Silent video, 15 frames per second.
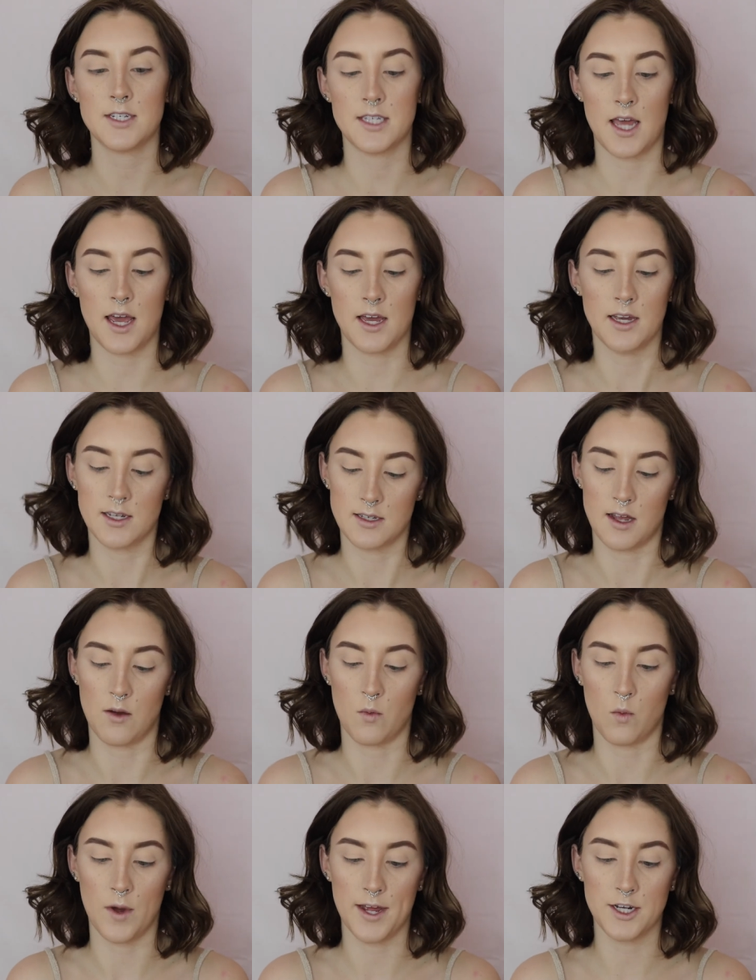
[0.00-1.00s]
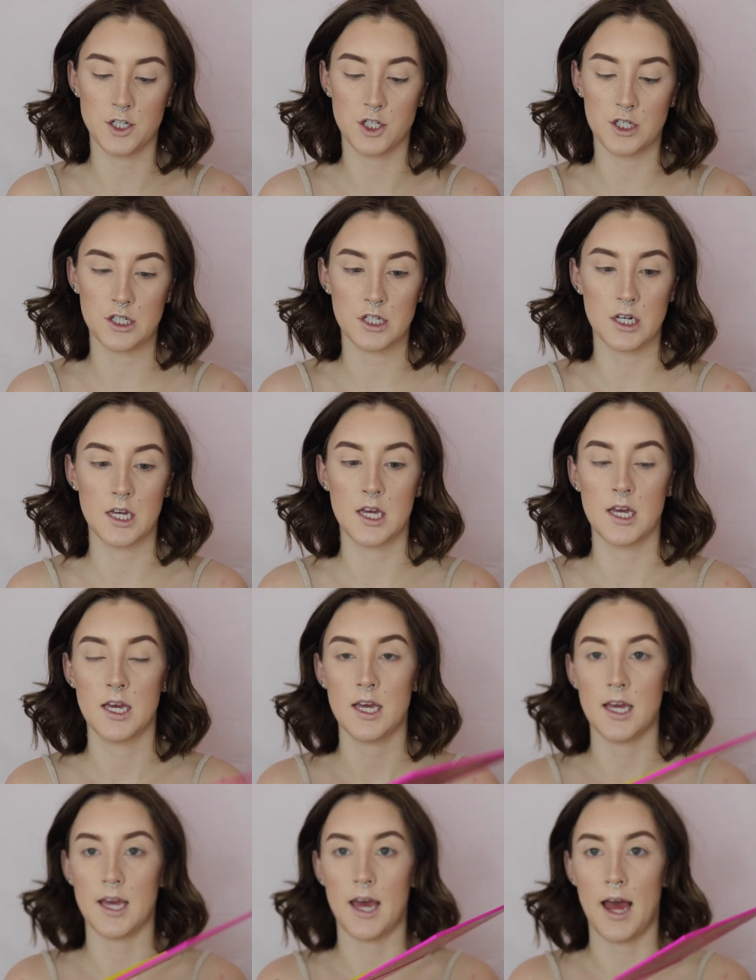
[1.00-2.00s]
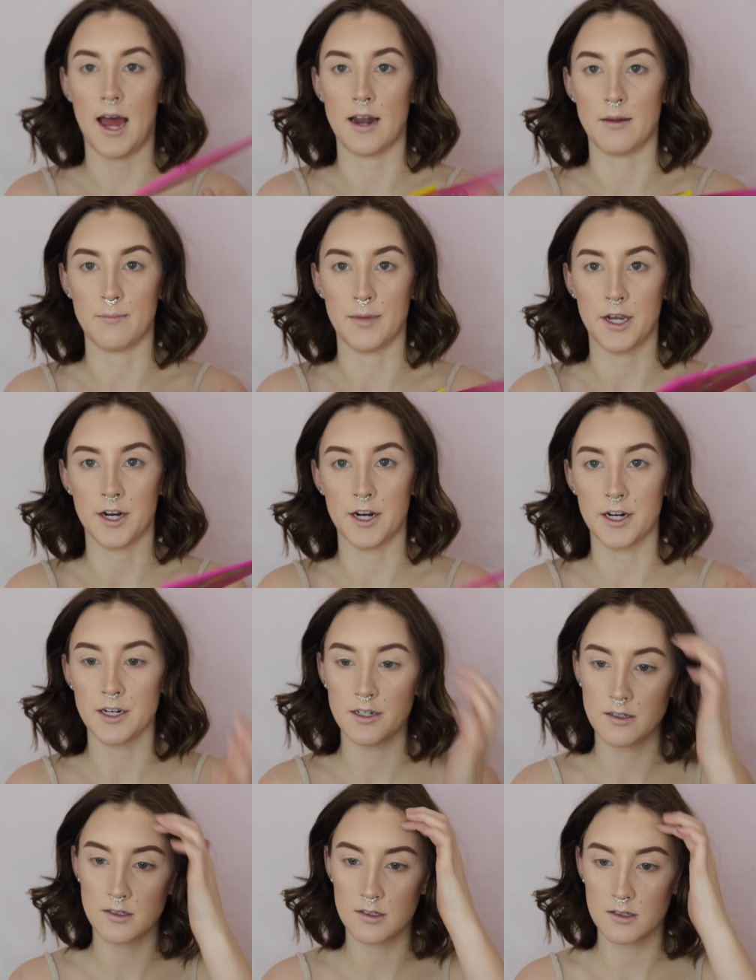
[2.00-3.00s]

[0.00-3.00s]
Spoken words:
to say is I wish it had a mirror.